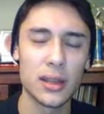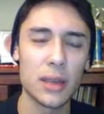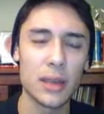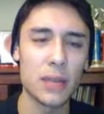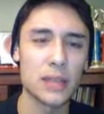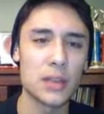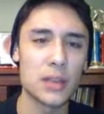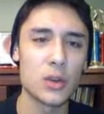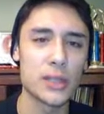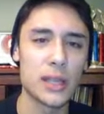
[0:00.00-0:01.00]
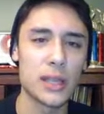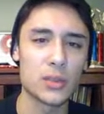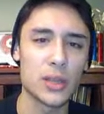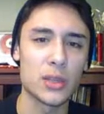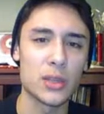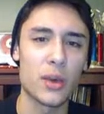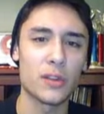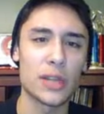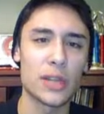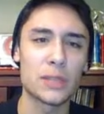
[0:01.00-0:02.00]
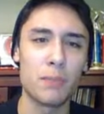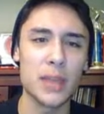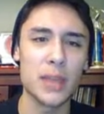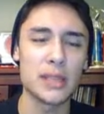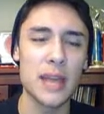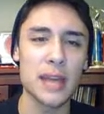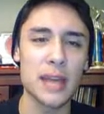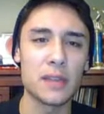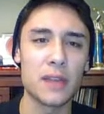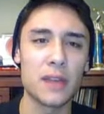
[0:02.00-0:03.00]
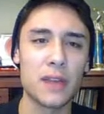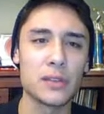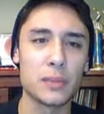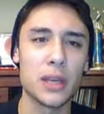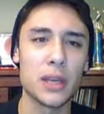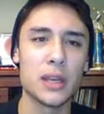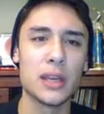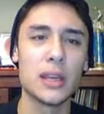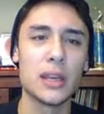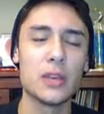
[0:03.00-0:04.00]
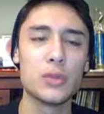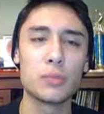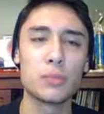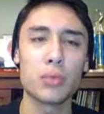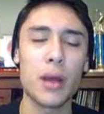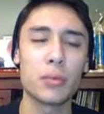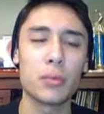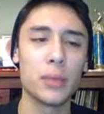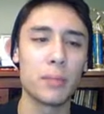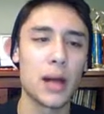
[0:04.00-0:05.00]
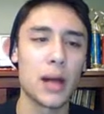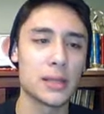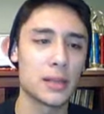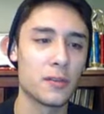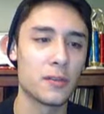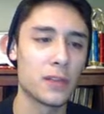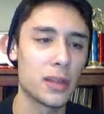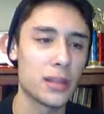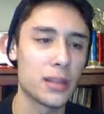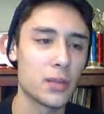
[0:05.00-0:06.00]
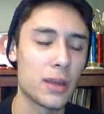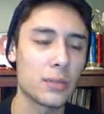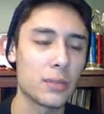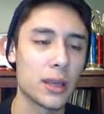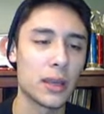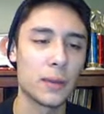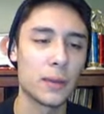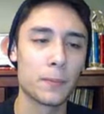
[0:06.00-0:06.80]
That makes no sense whatsoever. That's base 95 speed. Who's probably positive. That's what I'm thinking.